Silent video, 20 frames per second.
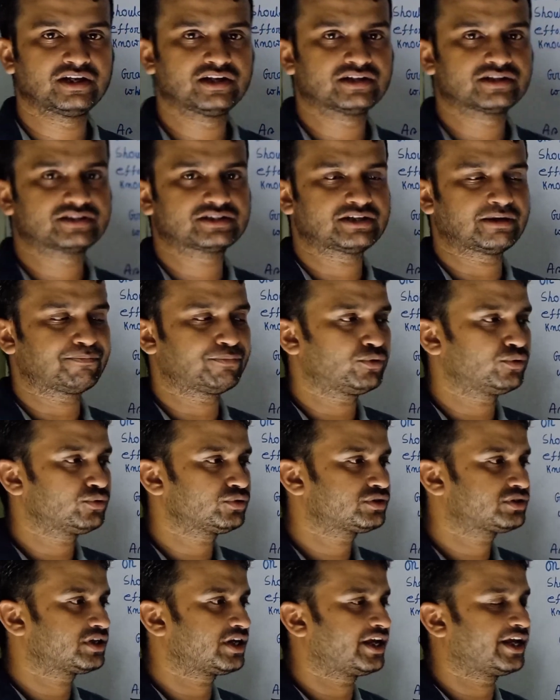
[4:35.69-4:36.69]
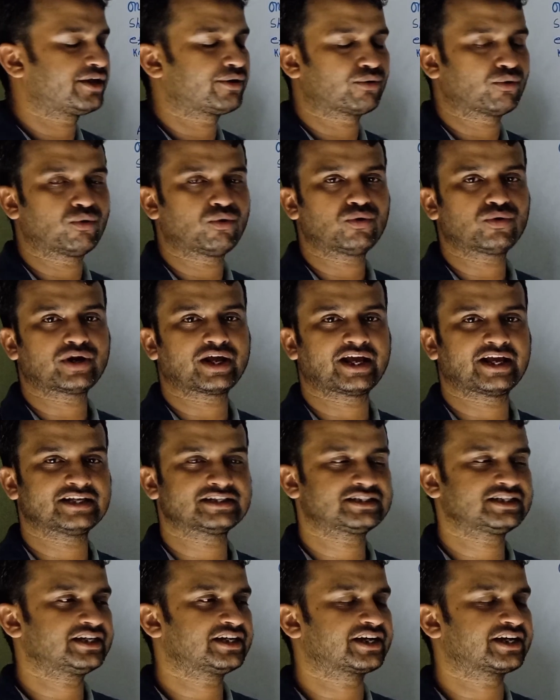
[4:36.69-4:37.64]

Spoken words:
Suppose a road has a